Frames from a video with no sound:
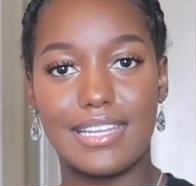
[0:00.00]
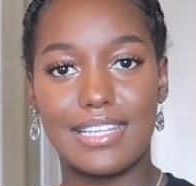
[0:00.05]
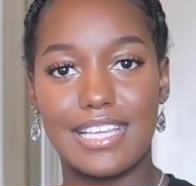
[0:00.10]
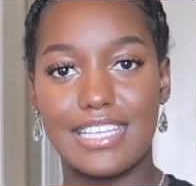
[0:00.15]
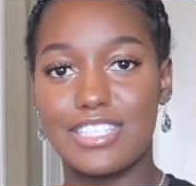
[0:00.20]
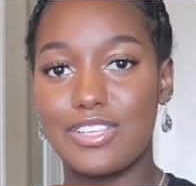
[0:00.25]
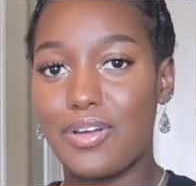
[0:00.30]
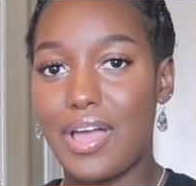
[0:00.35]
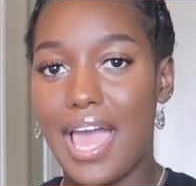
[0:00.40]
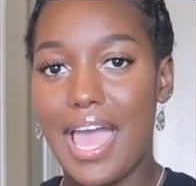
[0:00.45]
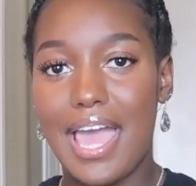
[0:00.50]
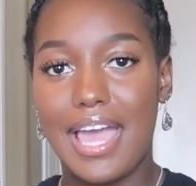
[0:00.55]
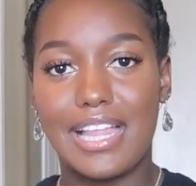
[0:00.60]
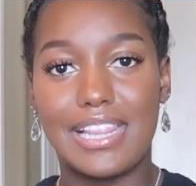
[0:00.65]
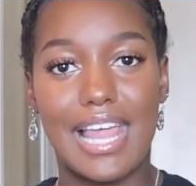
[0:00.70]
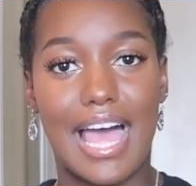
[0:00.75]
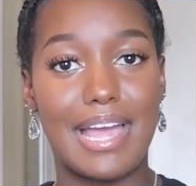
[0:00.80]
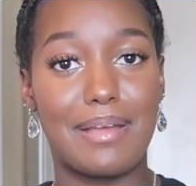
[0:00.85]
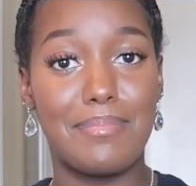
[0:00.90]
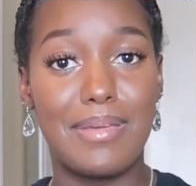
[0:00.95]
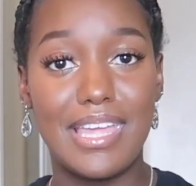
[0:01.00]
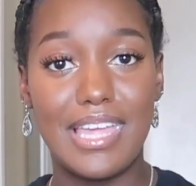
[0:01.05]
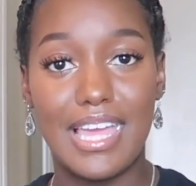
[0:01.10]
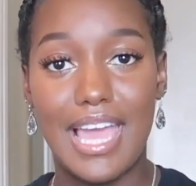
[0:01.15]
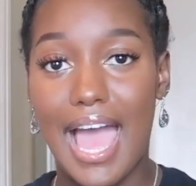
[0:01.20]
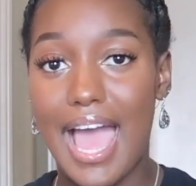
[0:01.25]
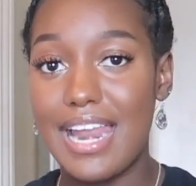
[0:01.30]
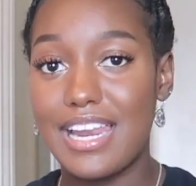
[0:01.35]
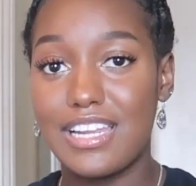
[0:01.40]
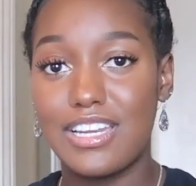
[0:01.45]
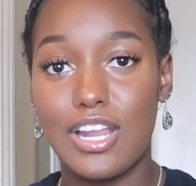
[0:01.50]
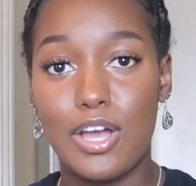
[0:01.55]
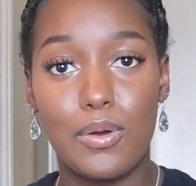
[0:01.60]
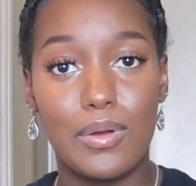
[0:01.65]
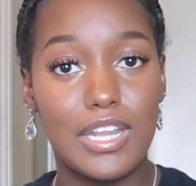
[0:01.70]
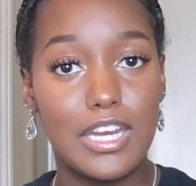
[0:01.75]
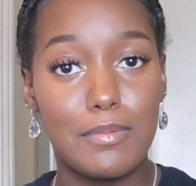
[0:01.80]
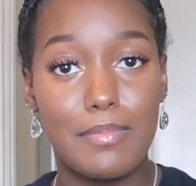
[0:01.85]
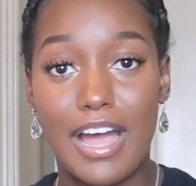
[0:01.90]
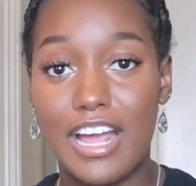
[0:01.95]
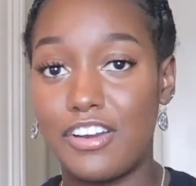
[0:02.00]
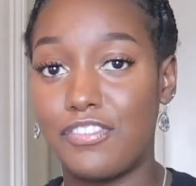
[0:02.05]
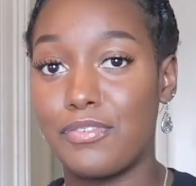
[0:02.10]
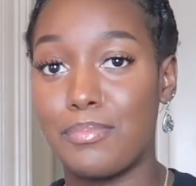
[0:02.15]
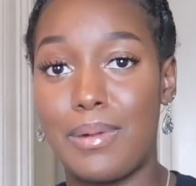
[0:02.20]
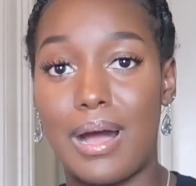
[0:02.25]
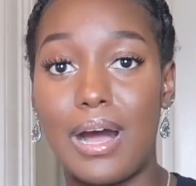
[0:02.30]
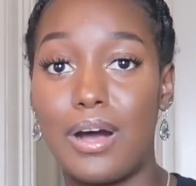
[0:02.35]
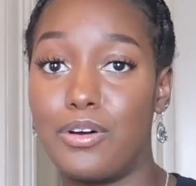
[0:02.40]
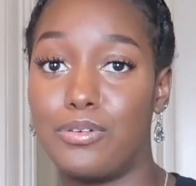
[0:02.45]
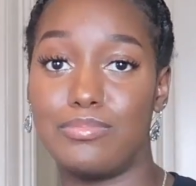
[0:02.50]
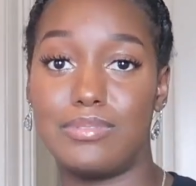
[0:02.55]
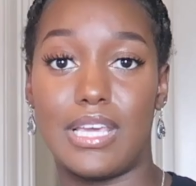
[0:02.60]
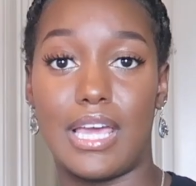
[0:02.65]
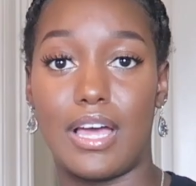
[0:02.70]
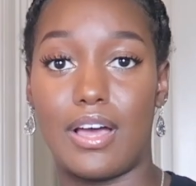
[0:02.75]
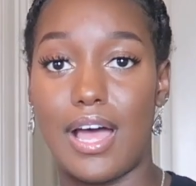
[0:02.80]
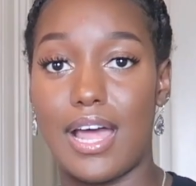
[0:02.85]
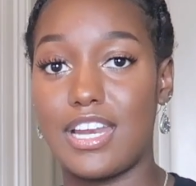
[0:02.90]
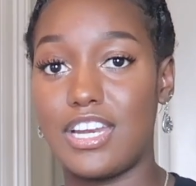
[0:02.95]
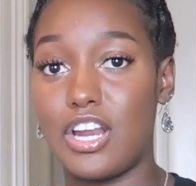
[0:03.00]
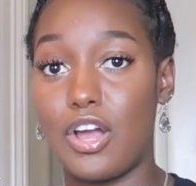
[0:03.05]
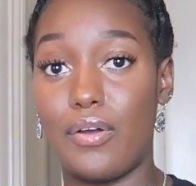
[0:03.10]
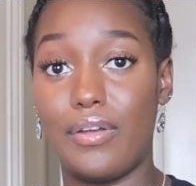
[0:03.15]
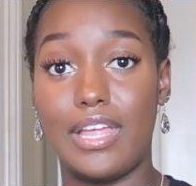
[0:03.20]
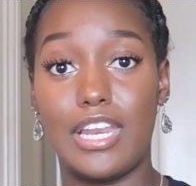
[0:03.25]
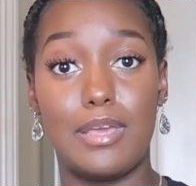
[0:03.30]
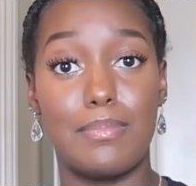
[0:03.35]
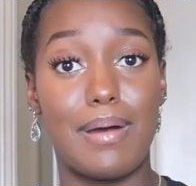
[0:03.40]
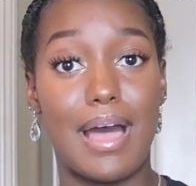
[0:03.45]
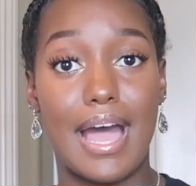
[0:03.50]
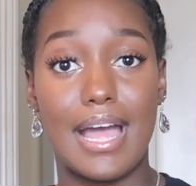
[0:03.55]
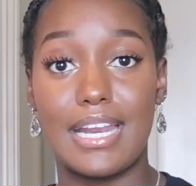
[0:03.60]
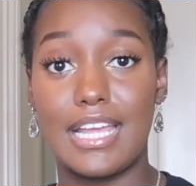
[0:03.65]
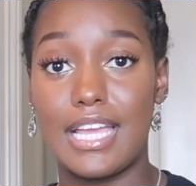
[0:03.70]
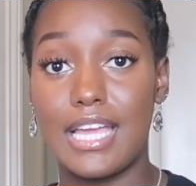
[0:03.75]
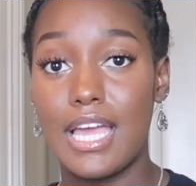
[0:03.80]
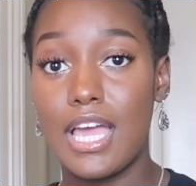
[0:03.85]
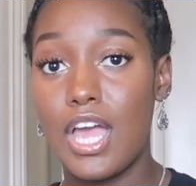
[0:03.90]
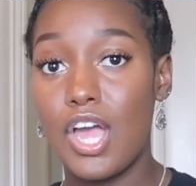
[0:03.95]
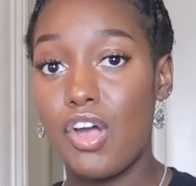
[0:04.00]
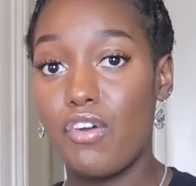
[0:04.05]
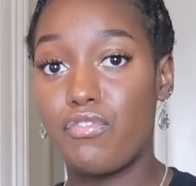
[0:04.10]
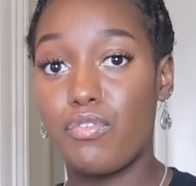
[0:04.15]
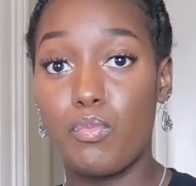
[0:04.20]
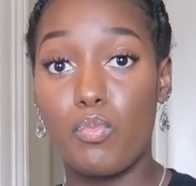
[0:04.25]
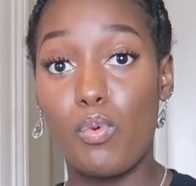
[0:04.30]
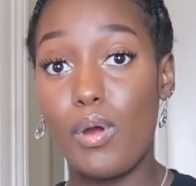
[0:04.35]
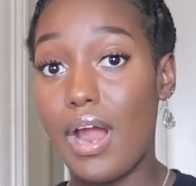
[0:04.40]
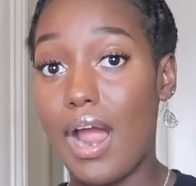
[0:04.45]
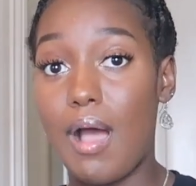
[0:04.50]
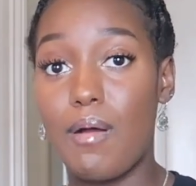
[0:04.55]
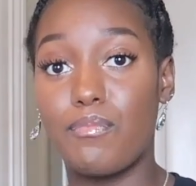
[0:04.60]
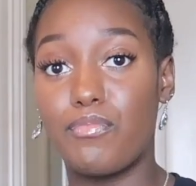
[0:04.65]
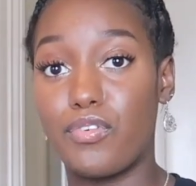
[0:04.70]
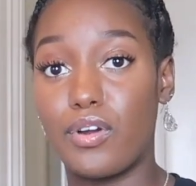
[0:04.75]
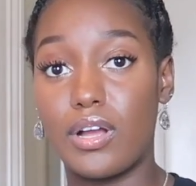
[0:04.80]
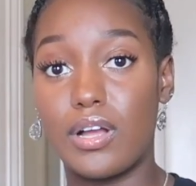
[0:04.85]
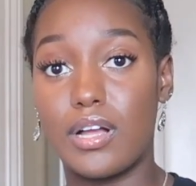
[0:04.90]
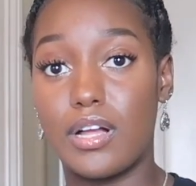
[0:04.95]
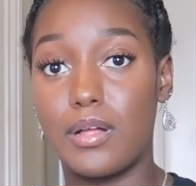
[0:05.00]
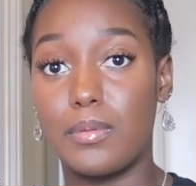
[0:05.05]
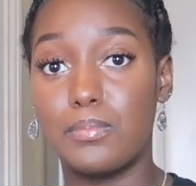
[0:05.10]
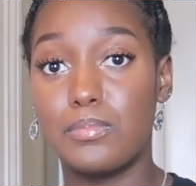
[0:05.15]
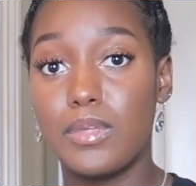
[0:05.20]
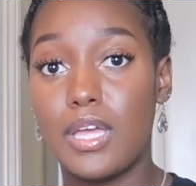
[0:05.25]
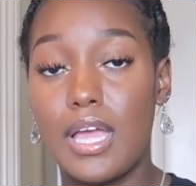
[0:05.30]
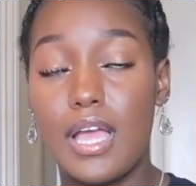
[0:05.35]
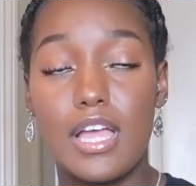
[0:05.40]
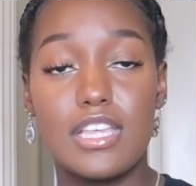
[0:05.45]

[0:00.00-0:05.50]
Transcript: It's okay. Like me, I didn't know anybody from my hometown. I didn't know anybody from where I'm from.